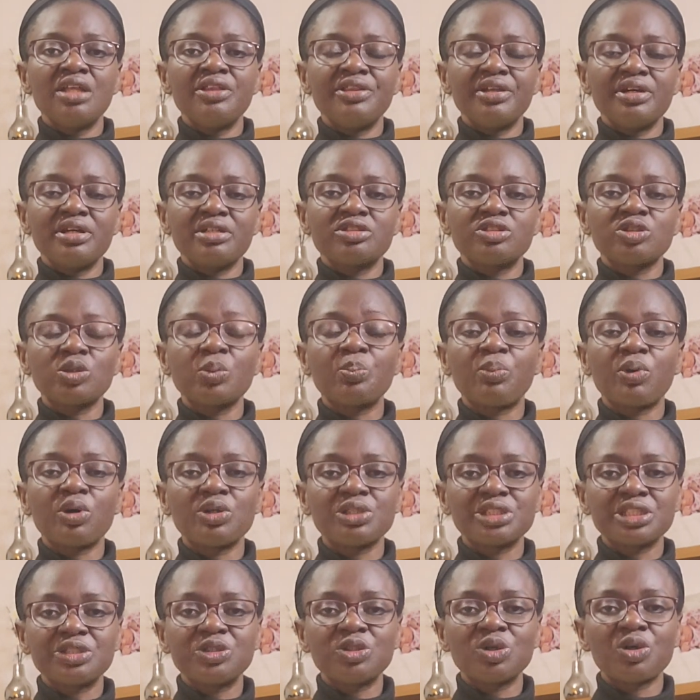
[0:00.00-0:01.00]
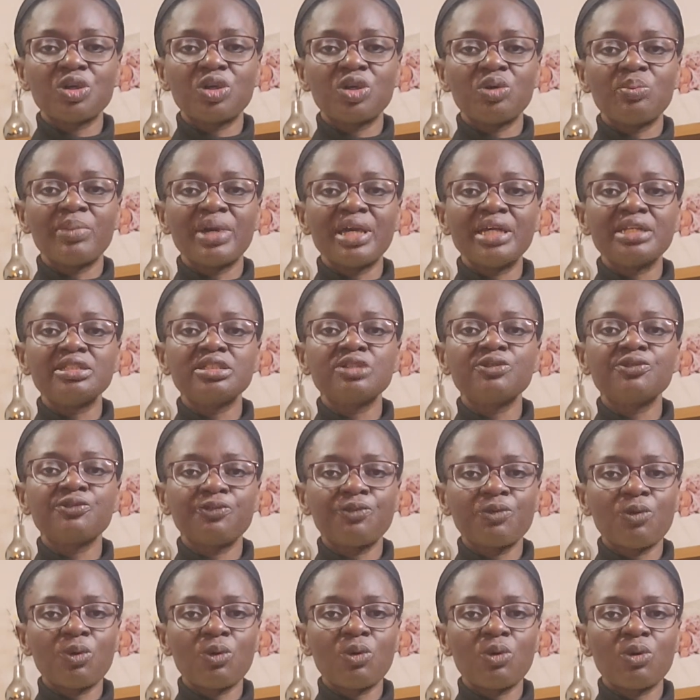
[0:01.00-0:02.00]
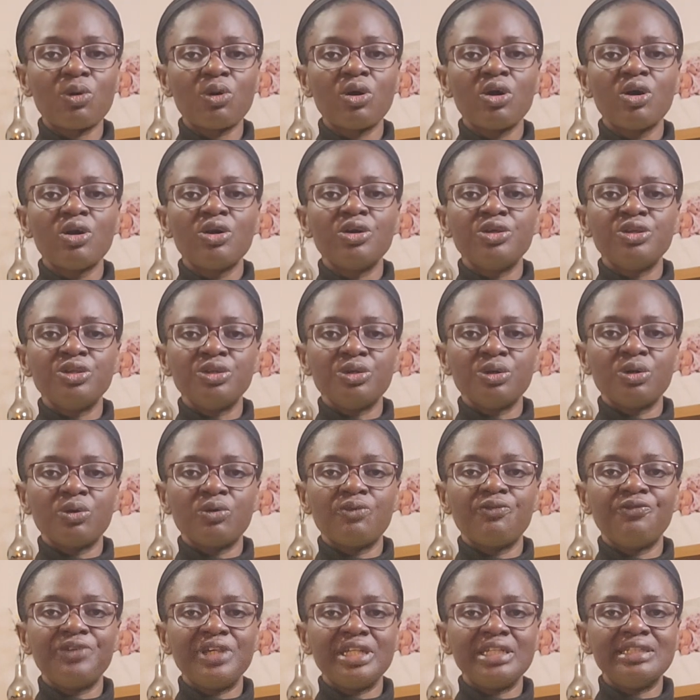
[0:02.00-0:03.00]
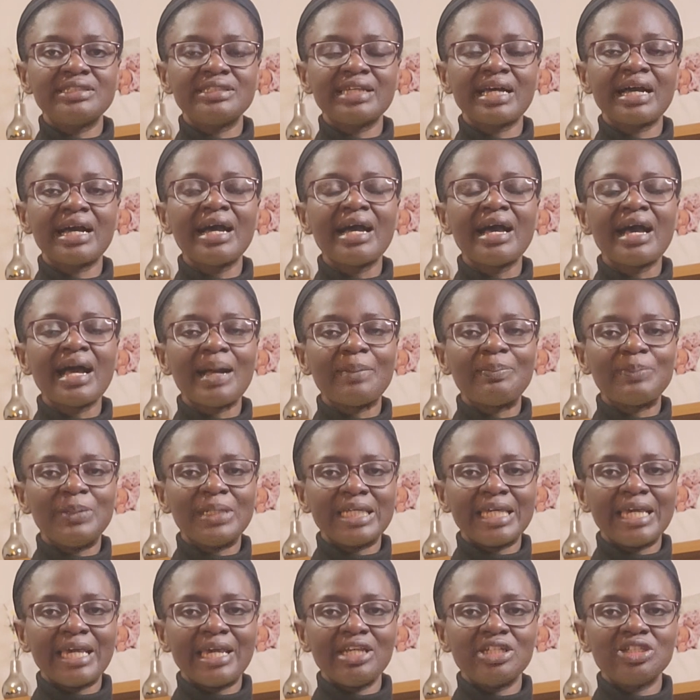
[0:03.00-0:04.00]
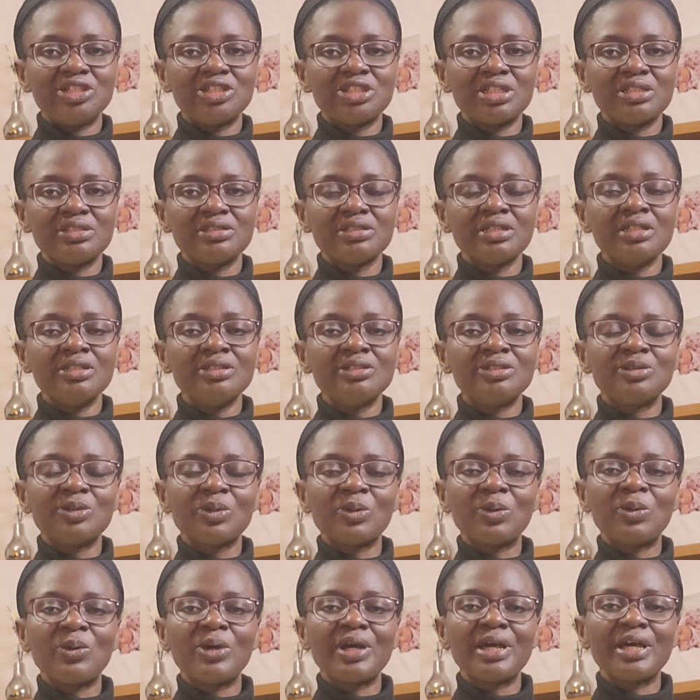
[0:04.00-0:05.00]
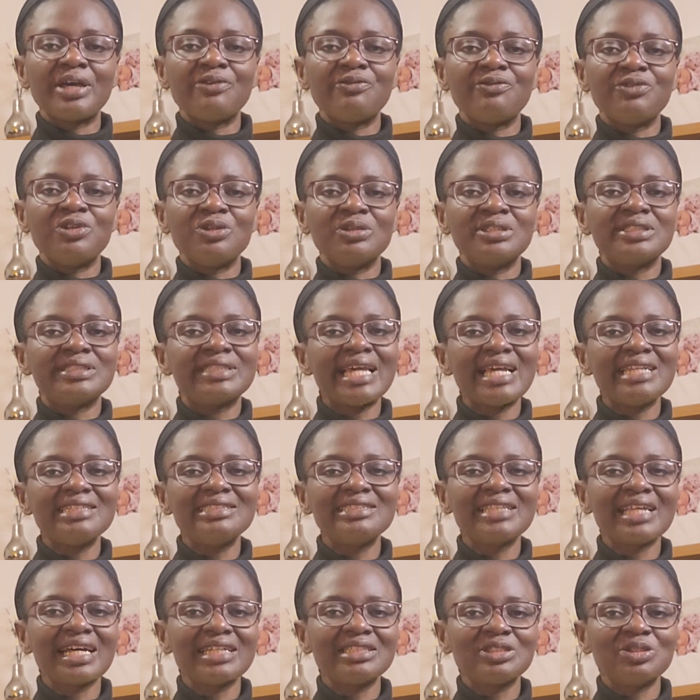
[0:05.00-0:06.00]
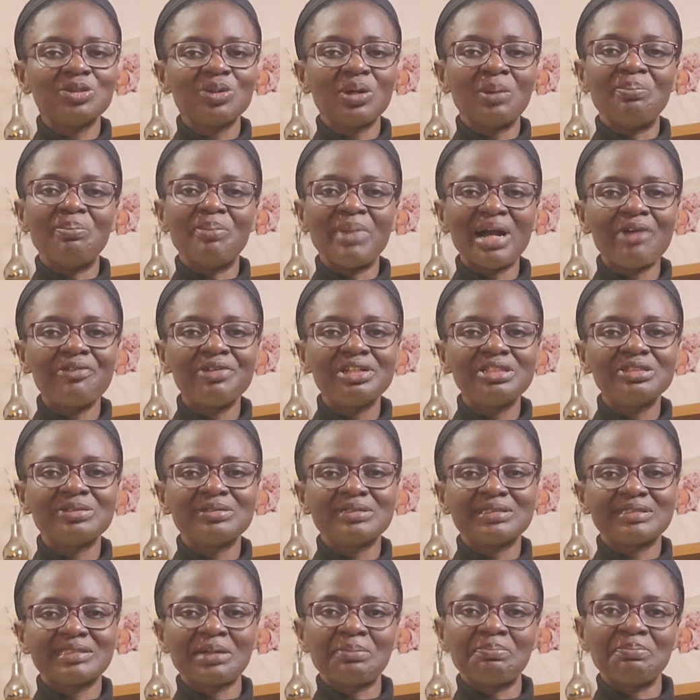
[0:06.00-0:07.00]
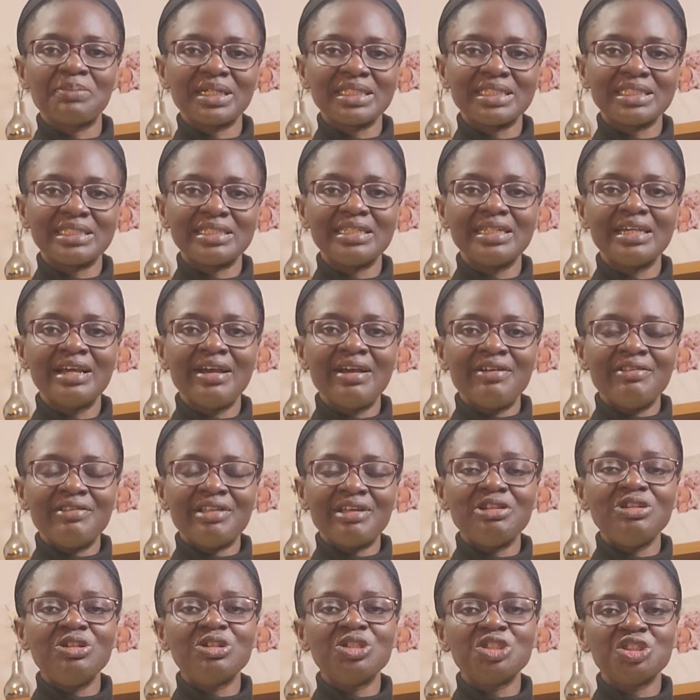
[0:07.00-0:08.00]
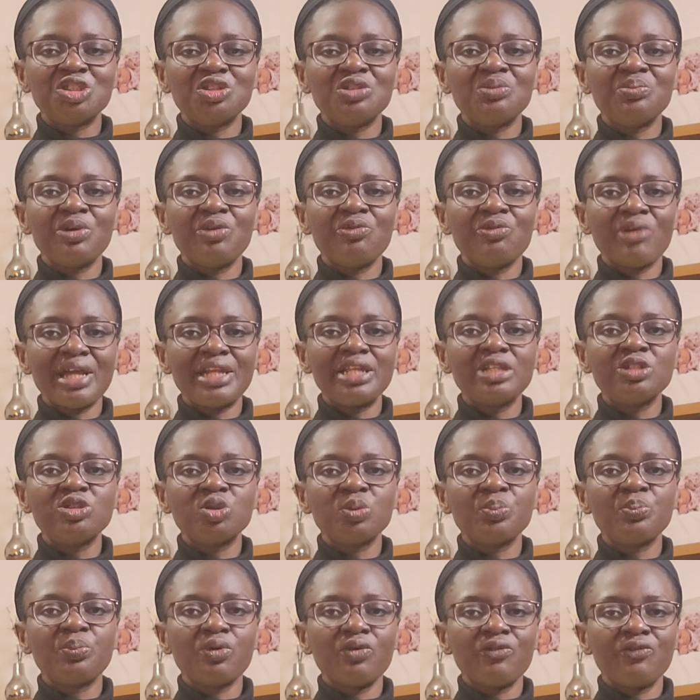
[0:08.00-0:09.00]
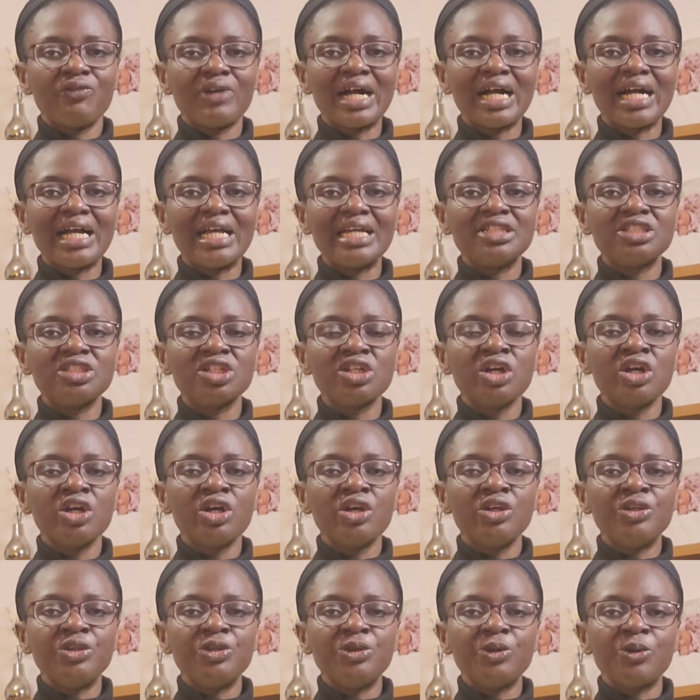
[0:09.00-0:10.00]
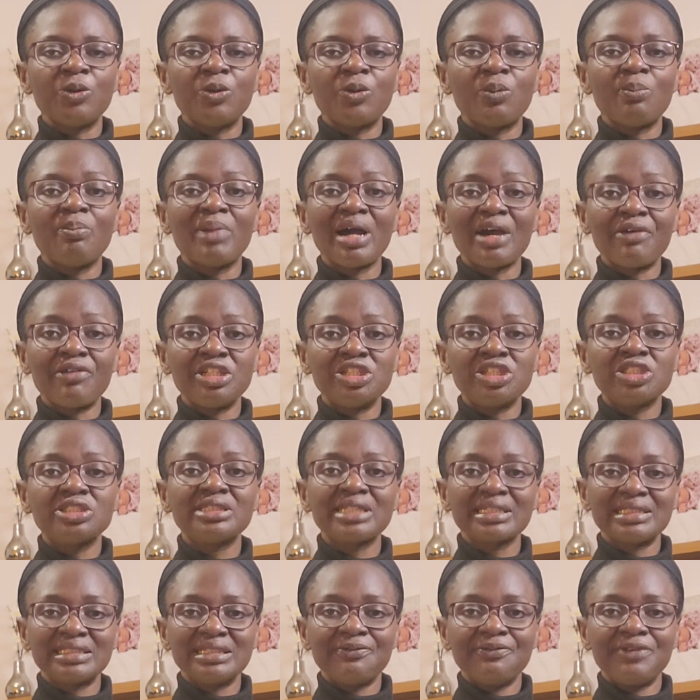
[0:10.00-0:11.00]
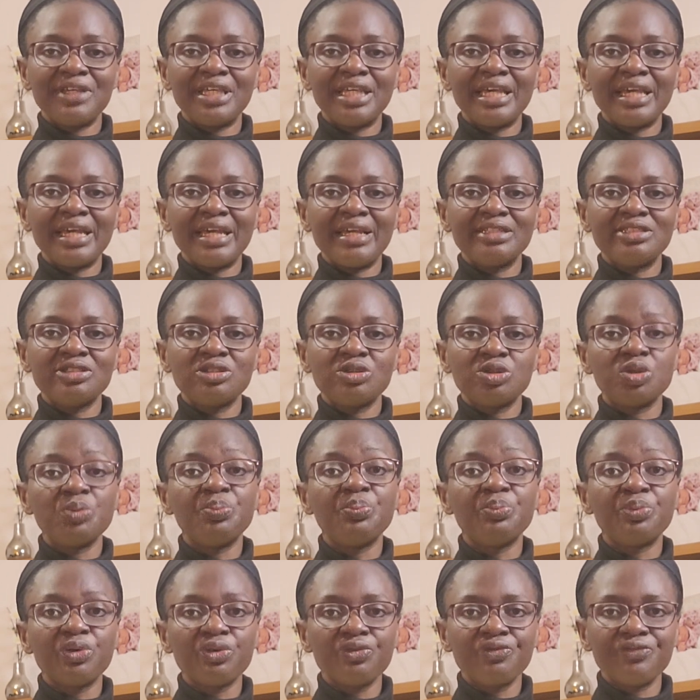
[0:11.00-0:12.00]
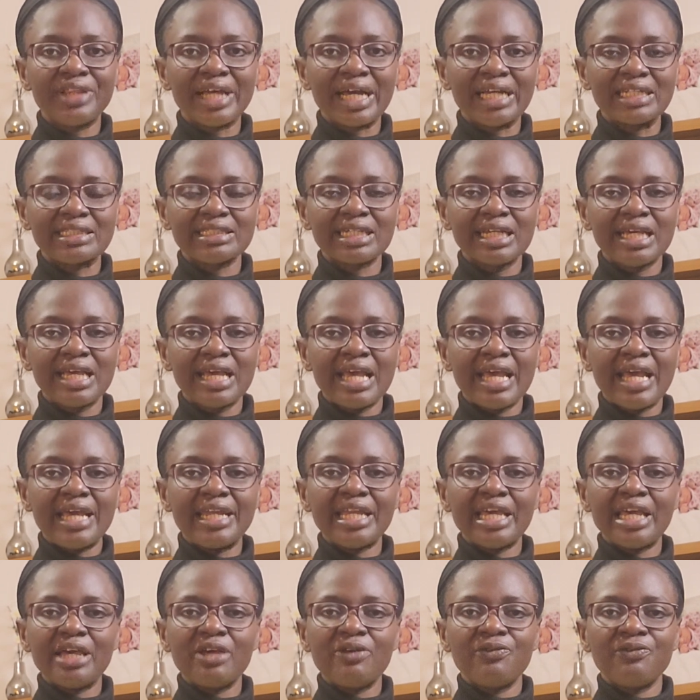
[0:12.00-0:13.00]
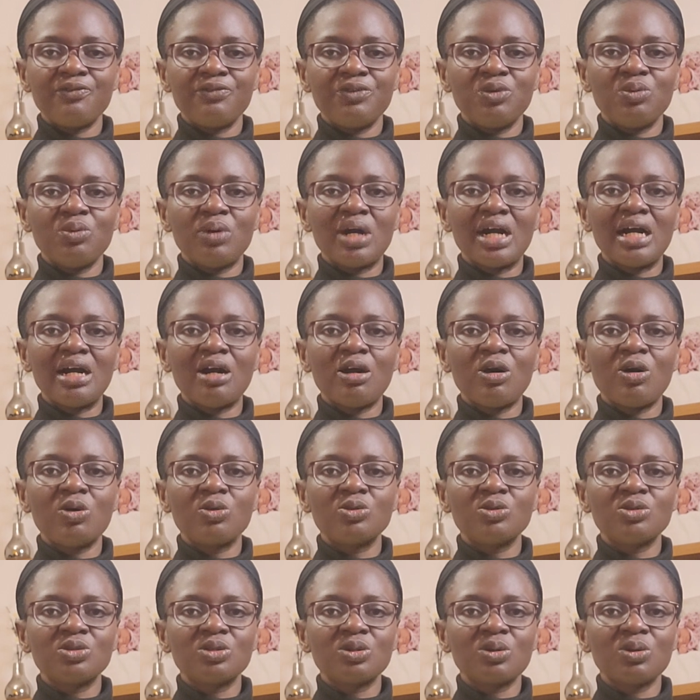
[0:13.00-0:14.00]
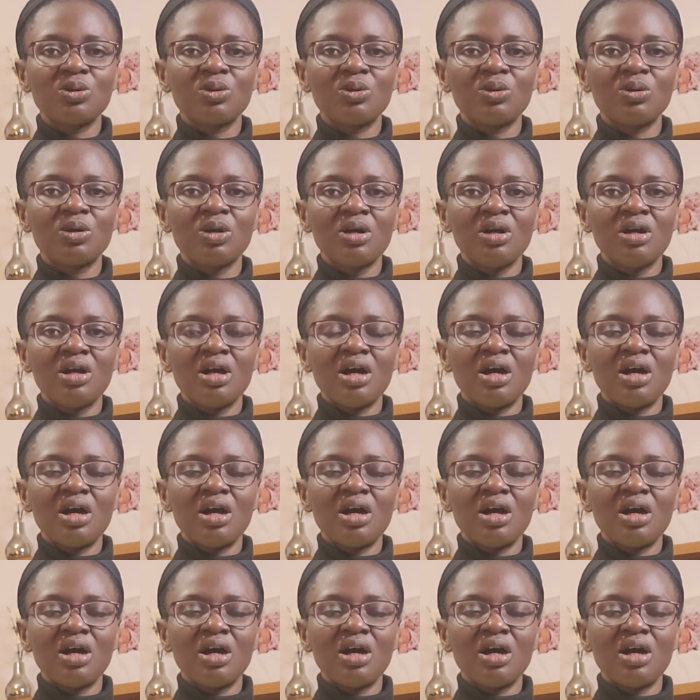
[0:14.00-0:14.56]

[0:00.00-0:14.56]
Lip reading: the supporting documents for your visa application. So if you state that you're married to somebody, then you should be ready to provide your marriage certificate to prove that. And if you are also